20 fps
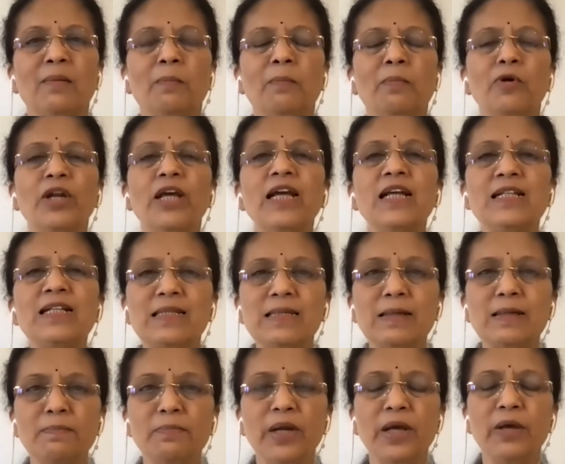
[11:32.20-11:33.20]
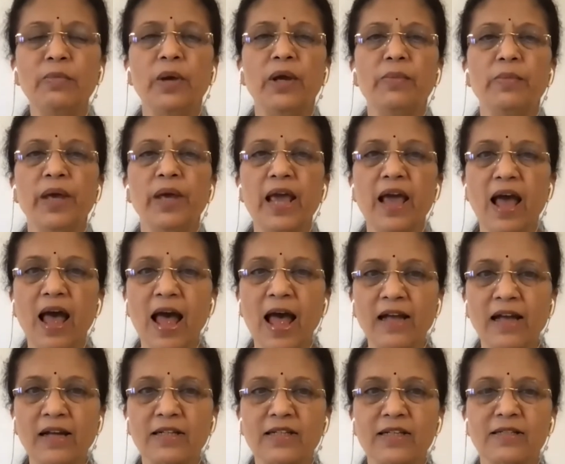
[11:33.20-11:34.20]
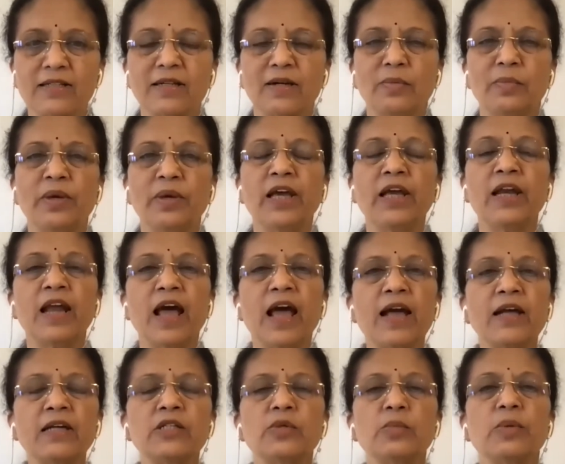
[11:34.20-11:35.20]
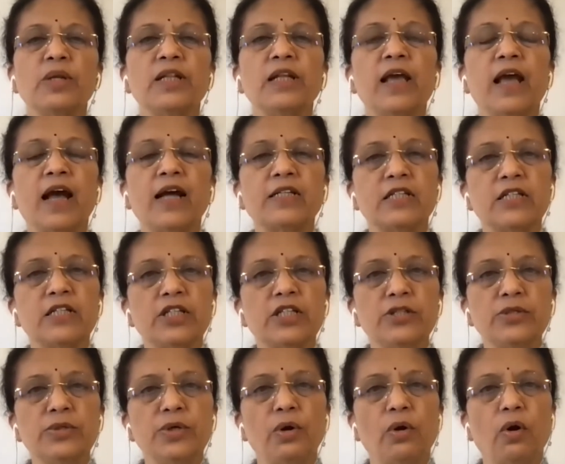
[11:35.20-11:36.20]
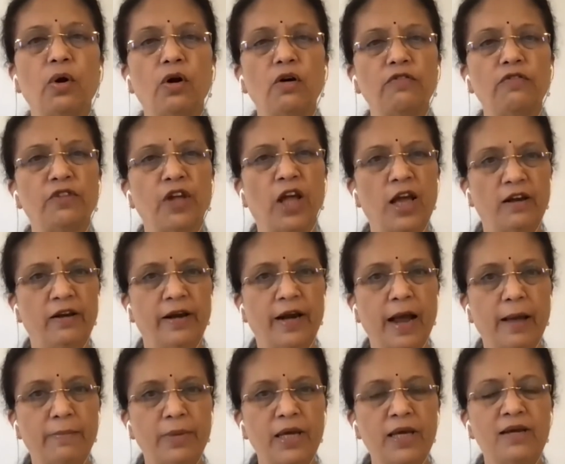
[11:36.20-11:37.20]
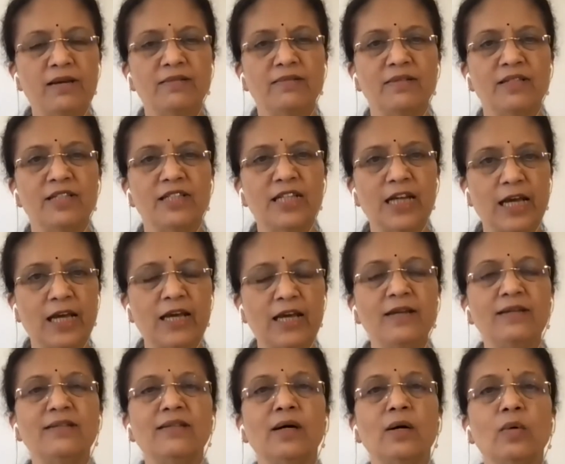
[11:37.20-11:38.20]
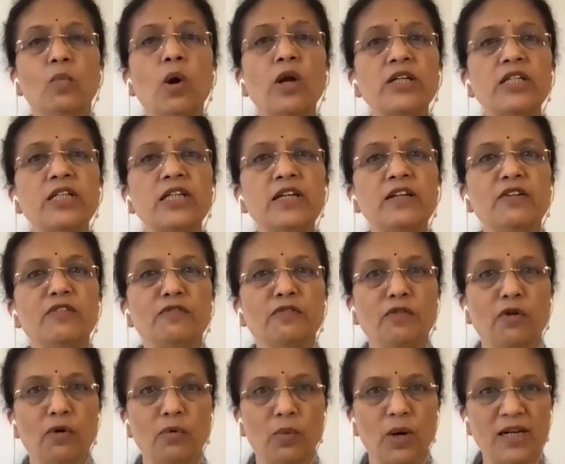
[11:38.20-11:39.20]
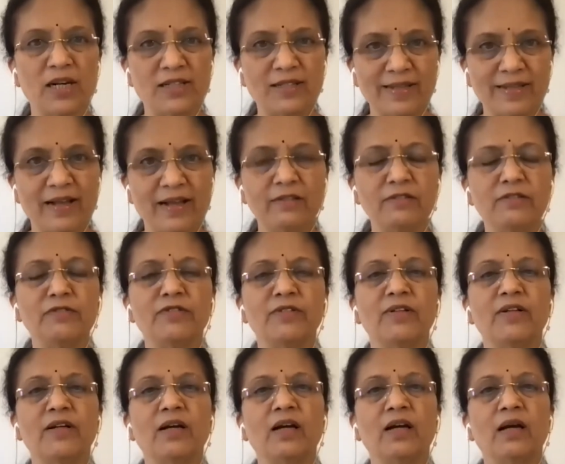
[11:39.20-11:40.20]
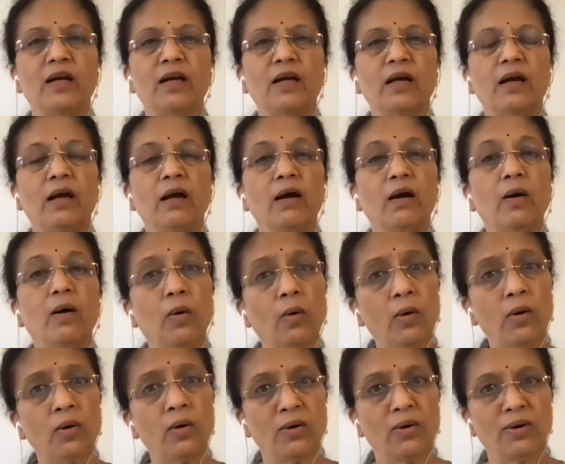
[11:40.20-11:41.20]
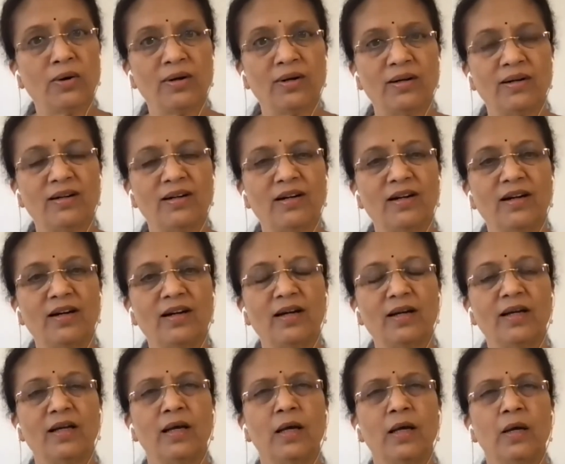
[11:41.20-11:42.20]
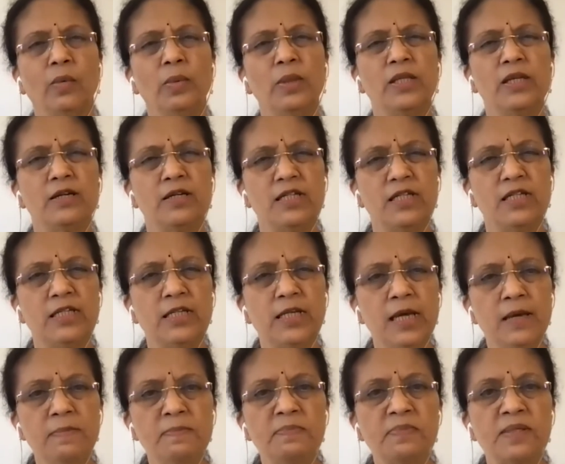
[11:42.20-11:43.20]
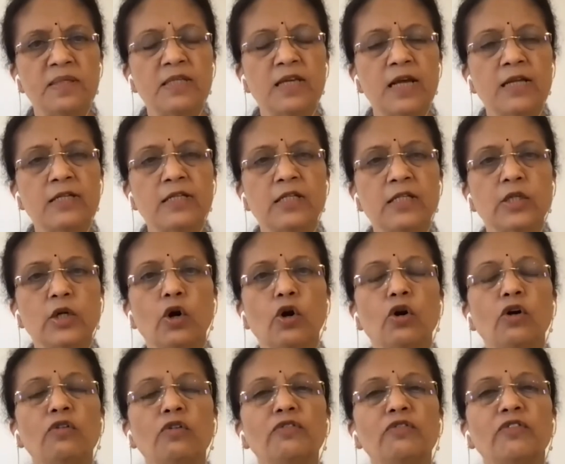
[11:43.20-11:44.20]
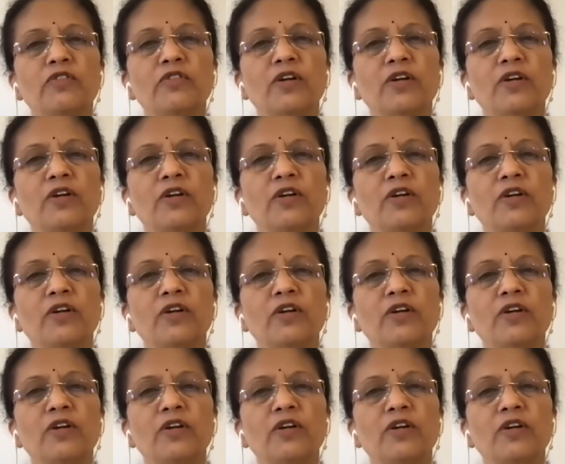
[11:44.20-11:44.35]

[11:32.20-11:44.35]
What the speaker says: Putting it simply, when we can act with the attitude of grabbing, taking, wanting for oneself, or with a deep sense of